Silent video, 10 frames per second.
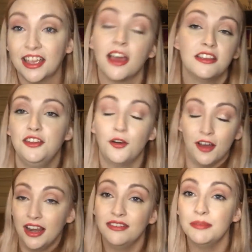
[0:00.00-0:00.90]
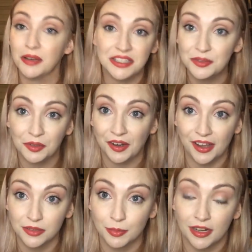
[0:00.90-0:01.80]
You know, I love it, but I still don't know
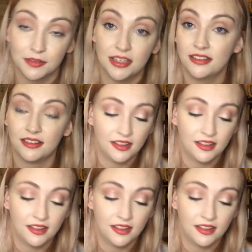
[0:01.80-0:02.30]
how to pronounce it.